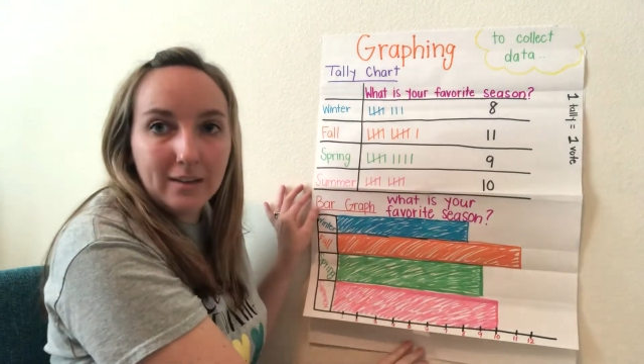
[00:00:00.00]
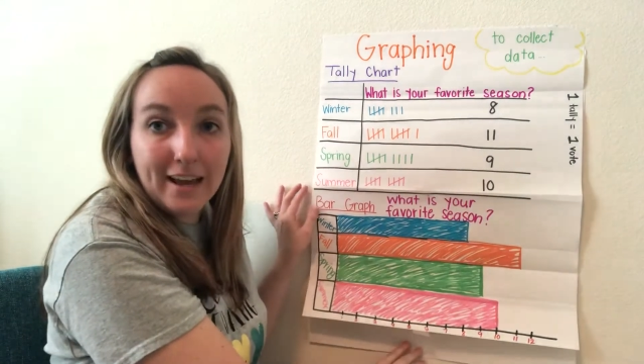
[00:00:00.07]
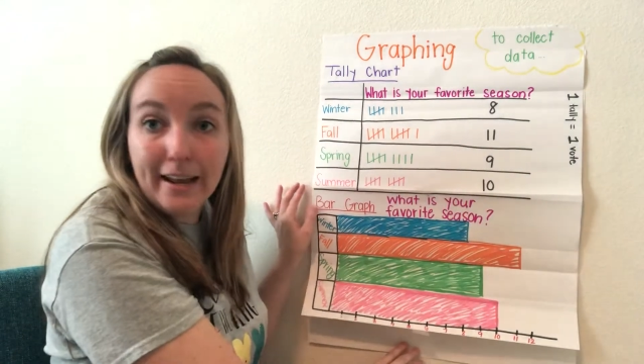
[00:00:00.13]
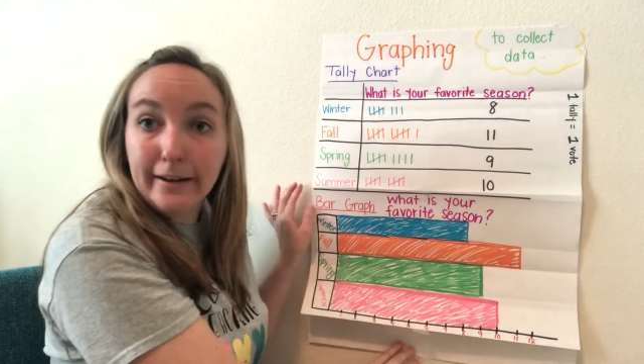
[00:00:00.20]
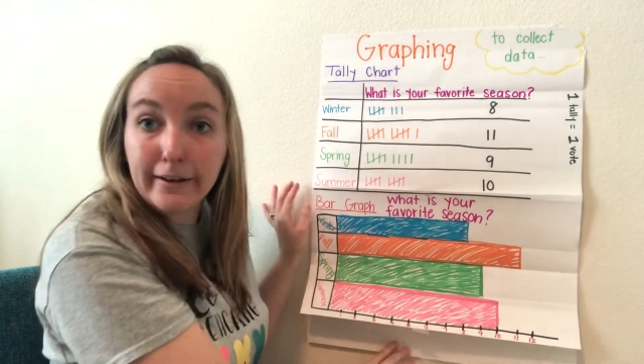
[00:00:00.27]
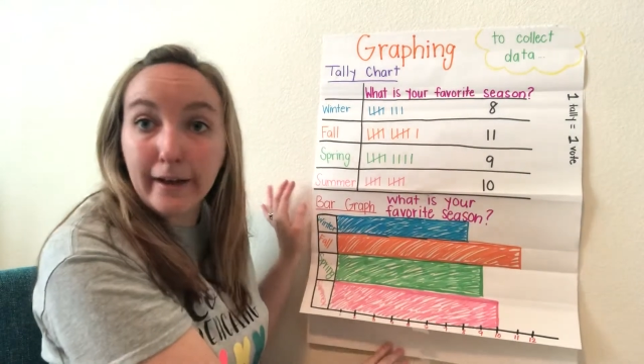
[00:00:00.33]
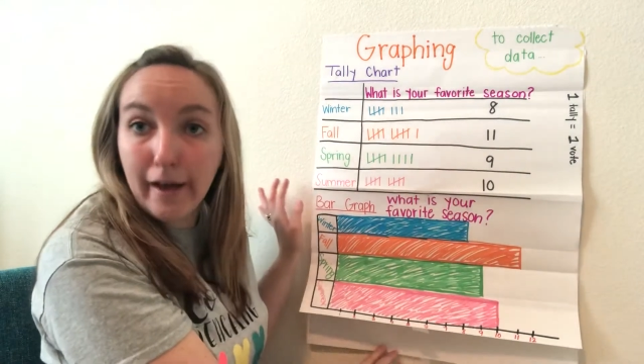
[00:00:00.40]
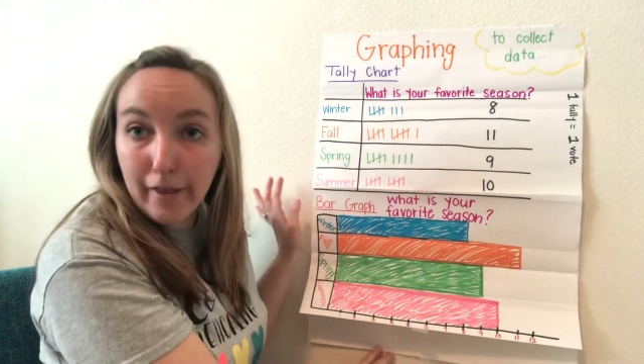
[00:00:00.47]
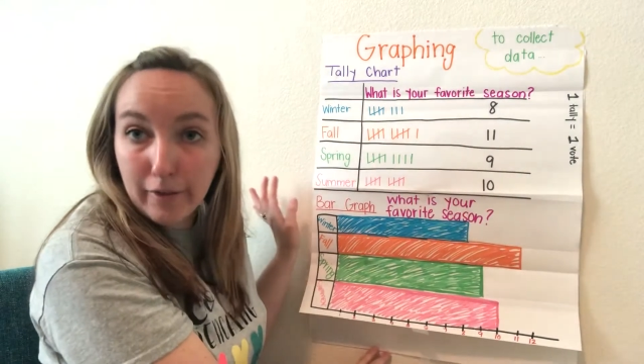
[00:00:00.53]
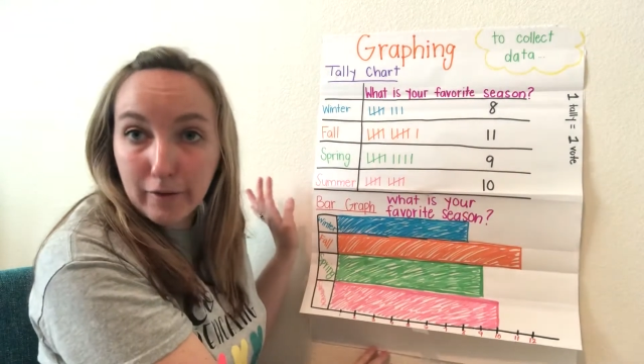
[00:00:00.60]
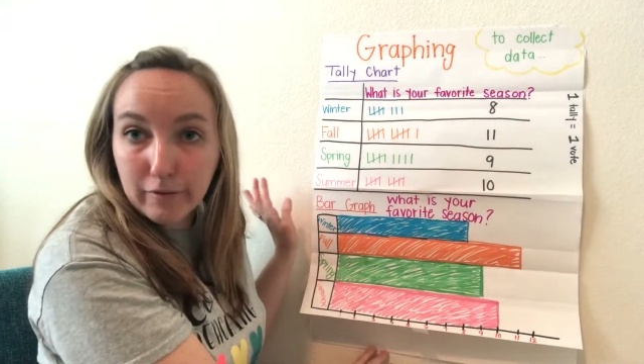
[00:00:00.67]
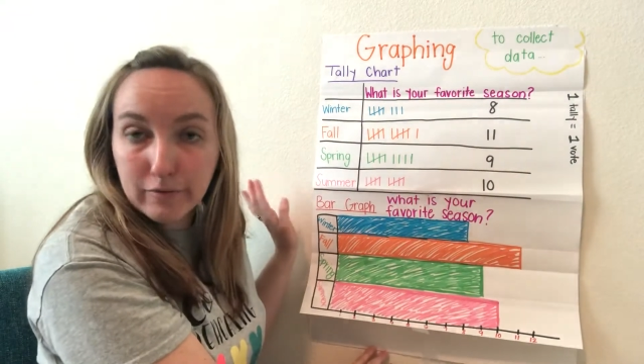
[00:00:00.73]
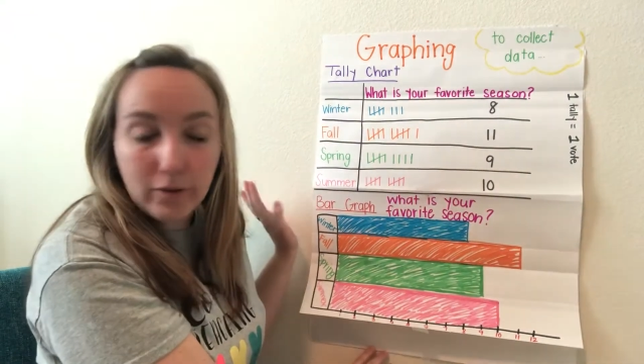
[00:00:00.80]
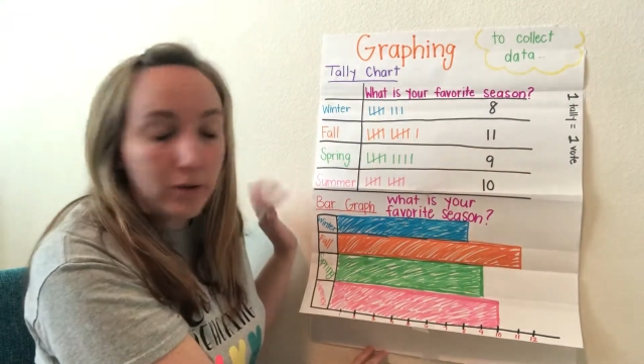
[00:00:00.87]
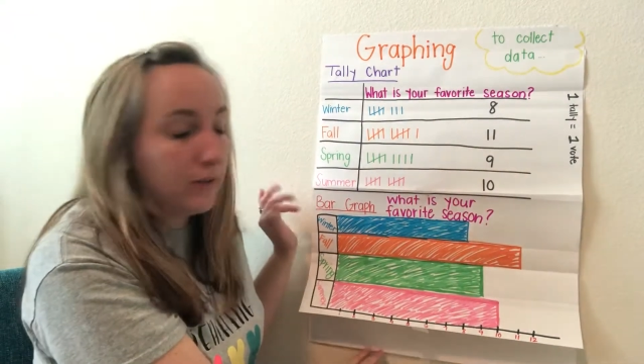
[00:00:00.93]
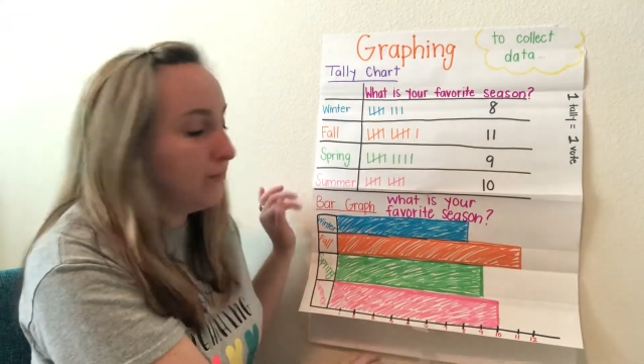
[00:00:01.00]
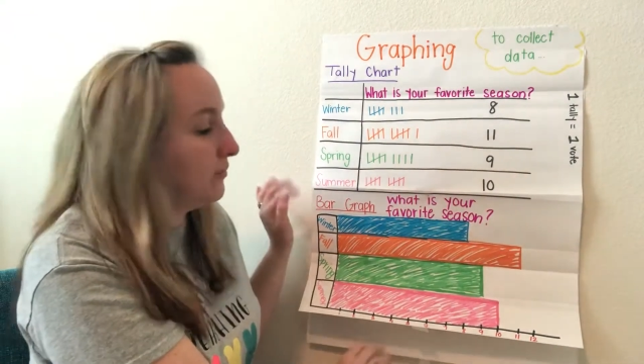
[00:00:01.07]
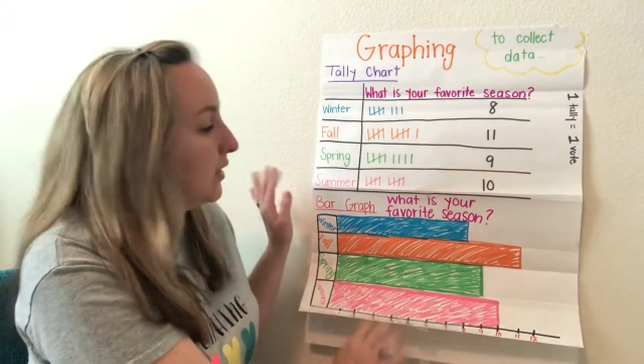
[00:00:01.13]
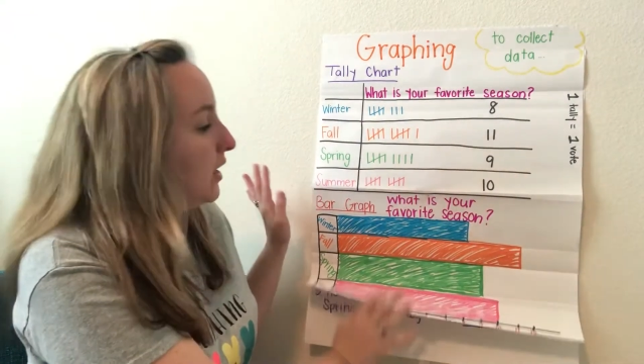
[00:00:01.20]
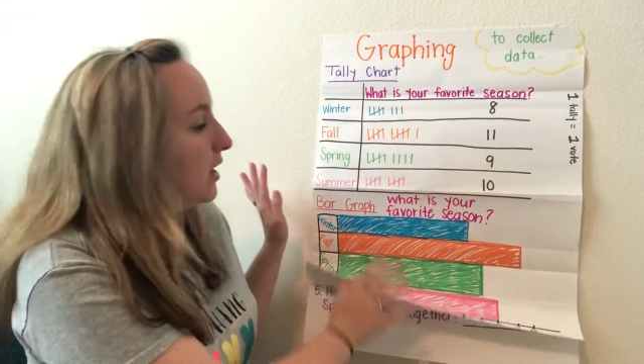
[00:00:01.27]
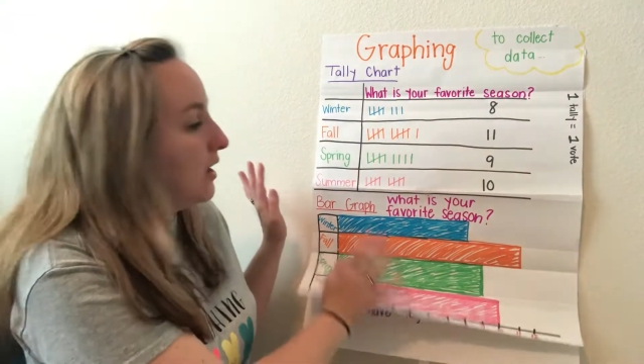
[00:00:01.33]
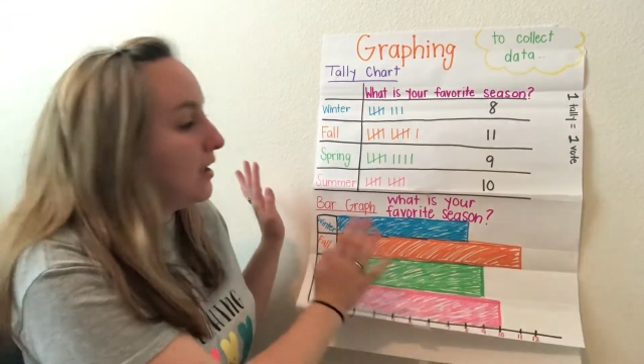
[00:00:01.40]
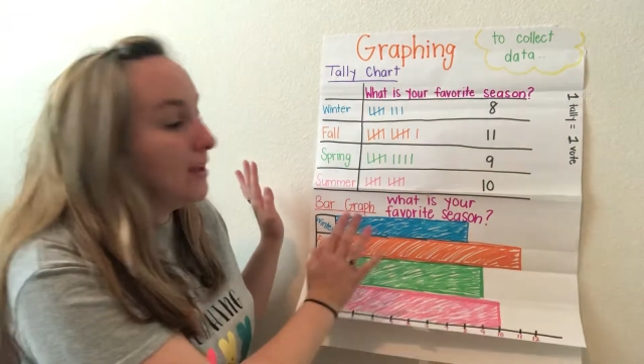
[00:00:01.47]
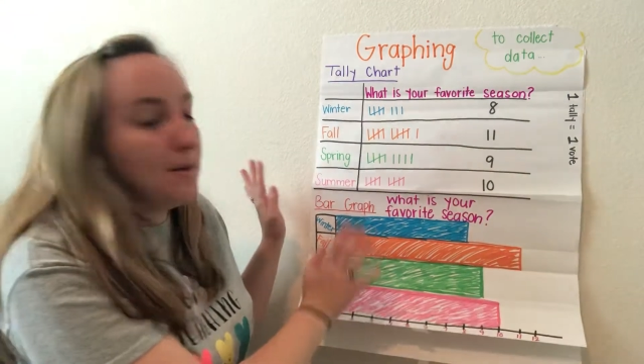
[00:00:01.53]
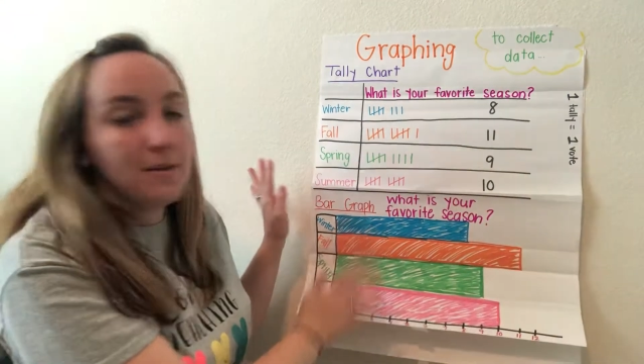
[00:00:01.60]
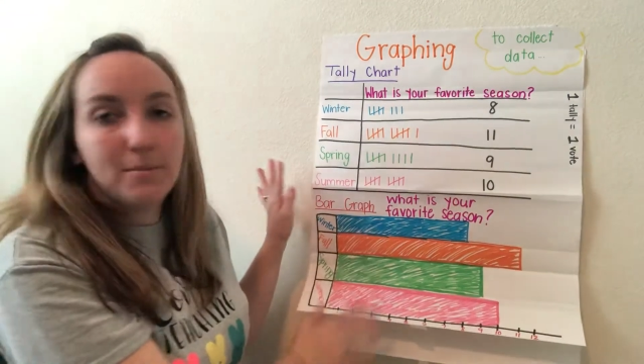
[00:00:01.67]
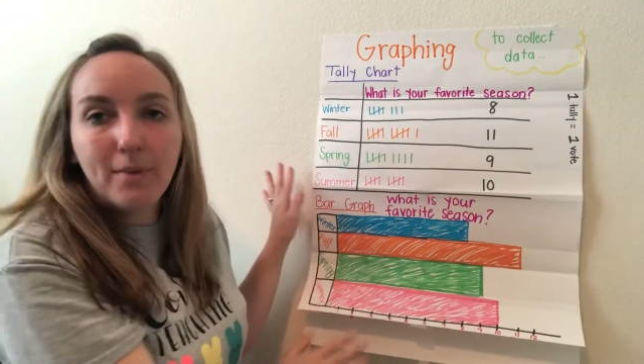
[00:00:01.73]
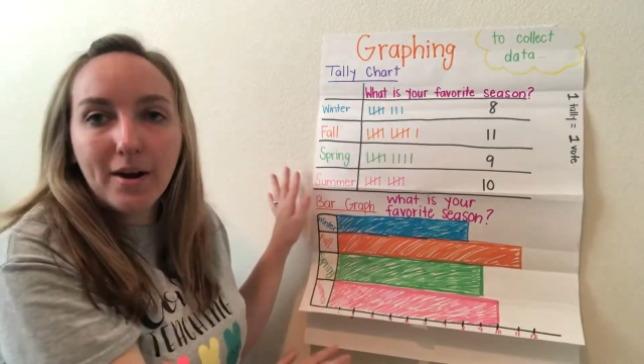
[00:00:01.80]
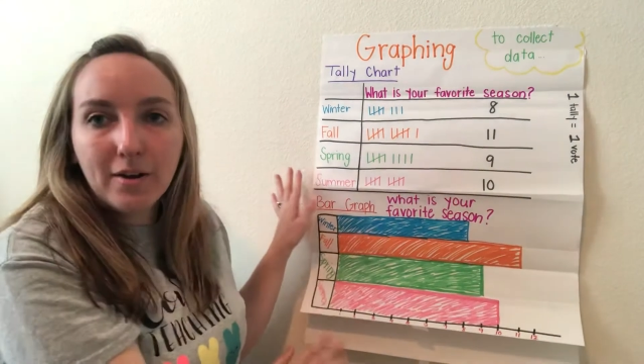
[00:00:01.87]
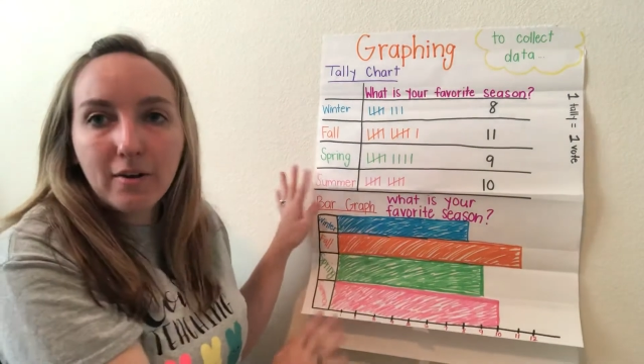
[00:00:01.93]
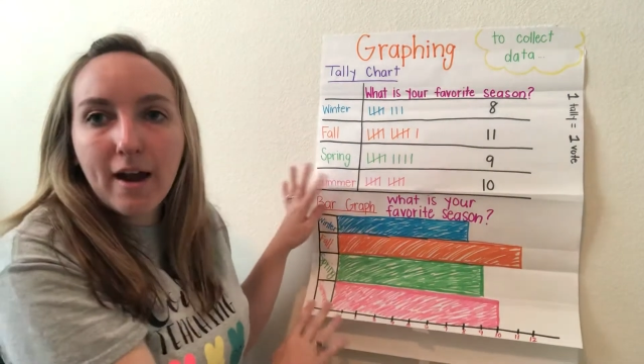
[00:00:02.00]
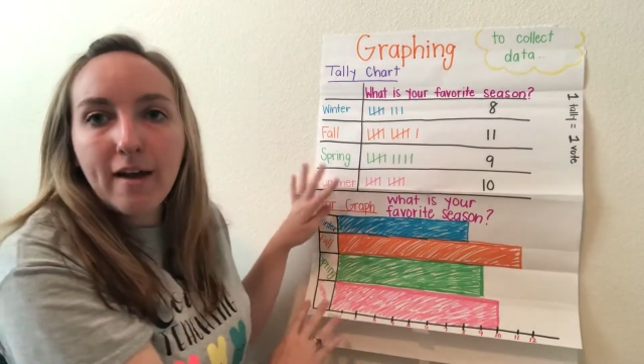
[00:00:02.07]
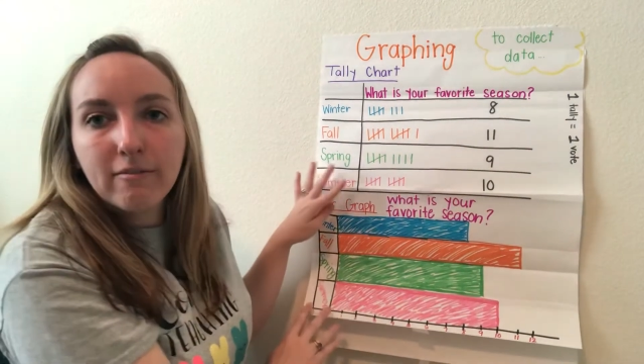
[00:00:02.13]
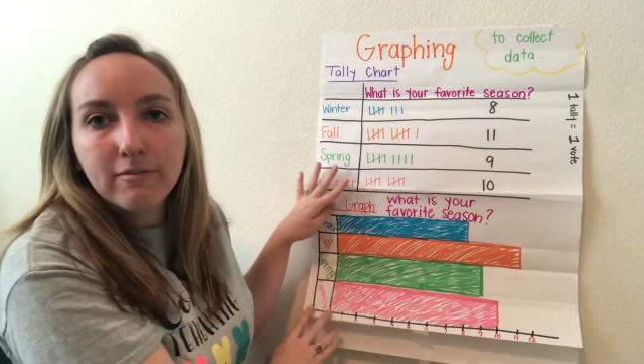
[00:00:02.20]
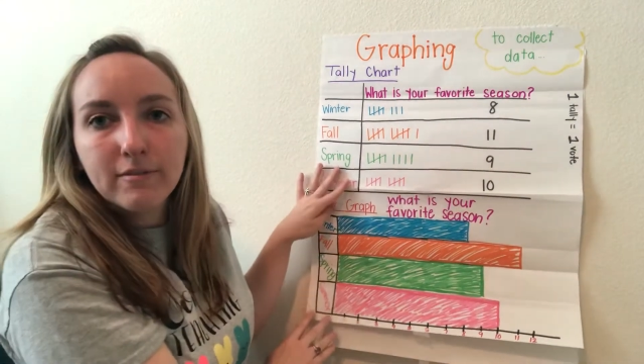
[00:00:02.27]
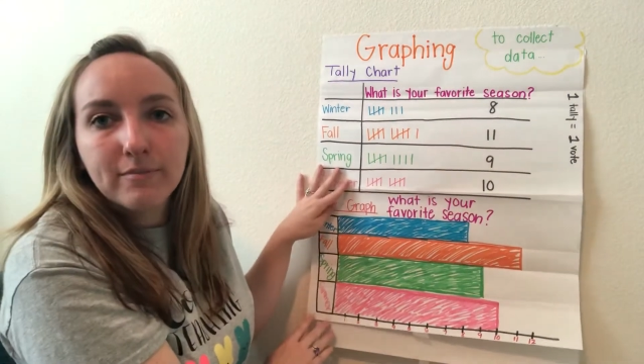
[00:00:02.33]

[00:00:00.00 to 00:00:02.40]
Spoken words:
and colorful bar graph.